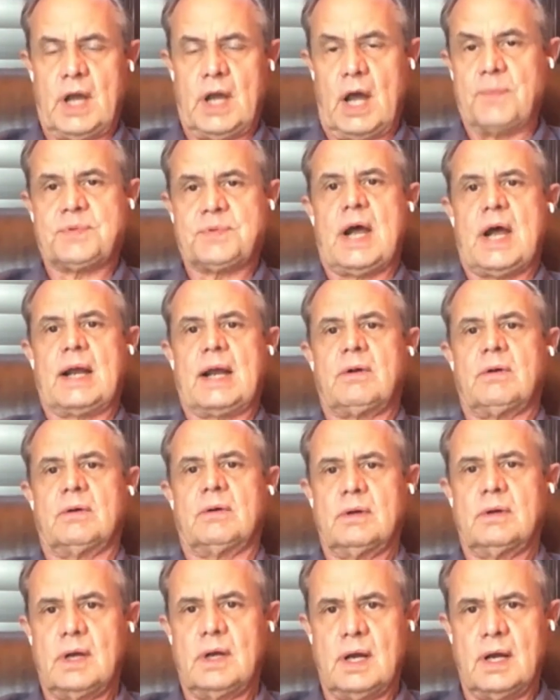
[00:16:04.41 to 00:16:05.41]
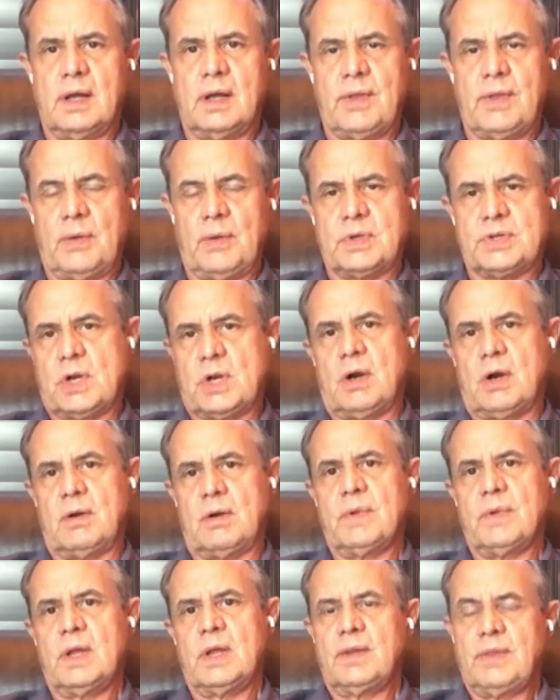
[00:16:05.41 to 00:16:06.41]
upcycle that we
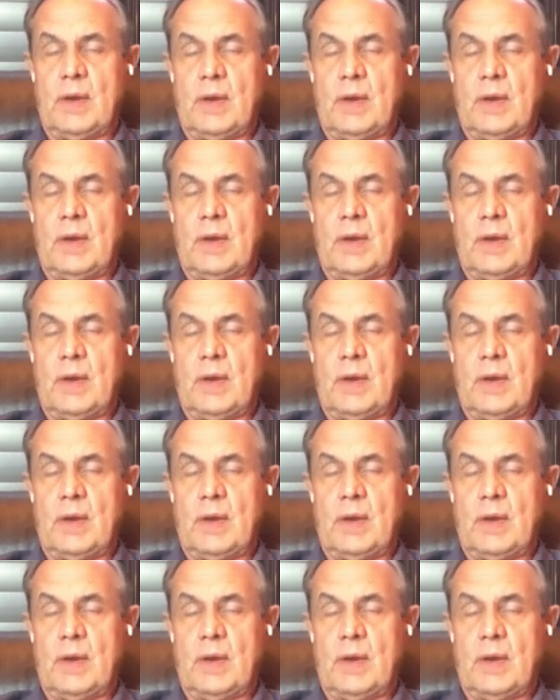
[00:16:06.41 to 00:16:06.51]
saw,